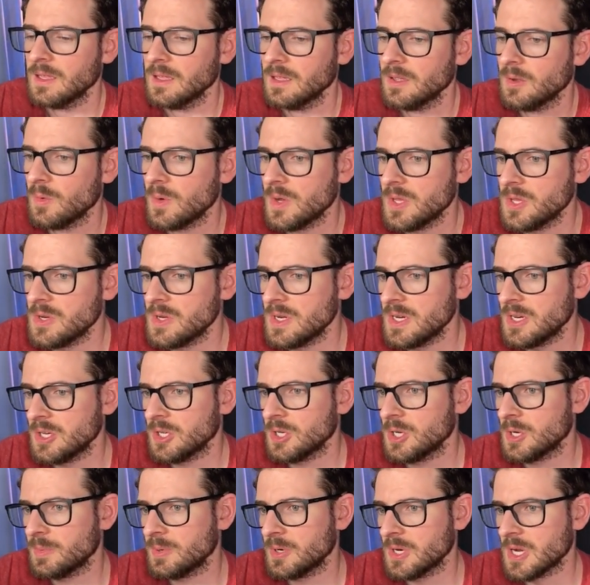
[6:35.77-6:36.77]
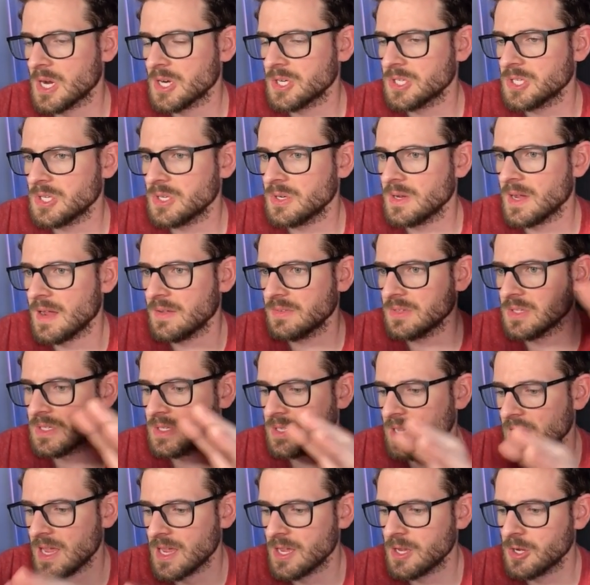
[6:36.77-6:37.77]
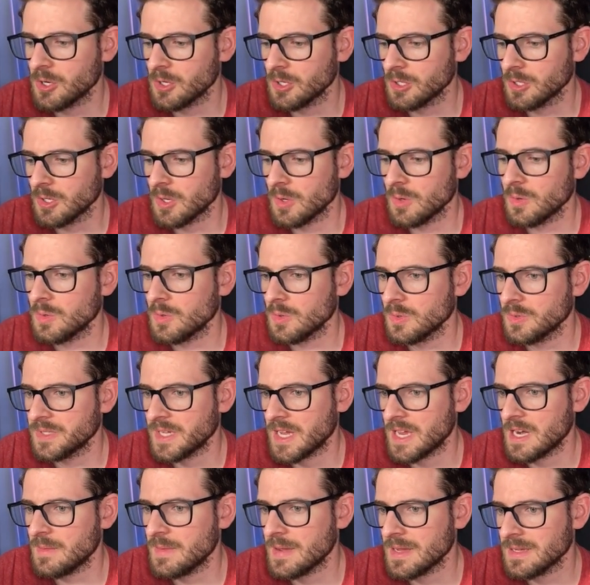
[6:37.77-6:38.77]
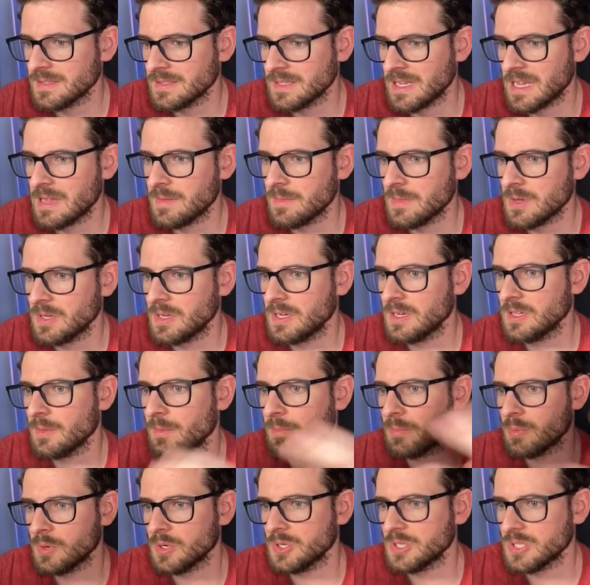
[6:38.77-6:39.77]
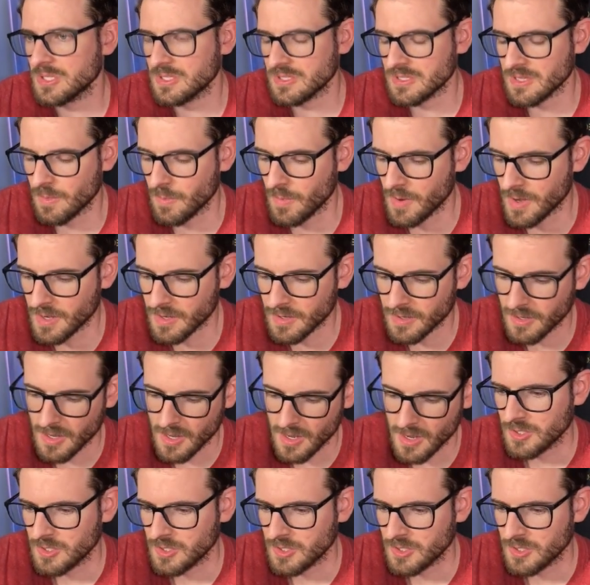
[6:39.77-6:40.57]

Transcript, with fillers: when you need to go to production, you have to take your local database schema, you need to push it somewhere.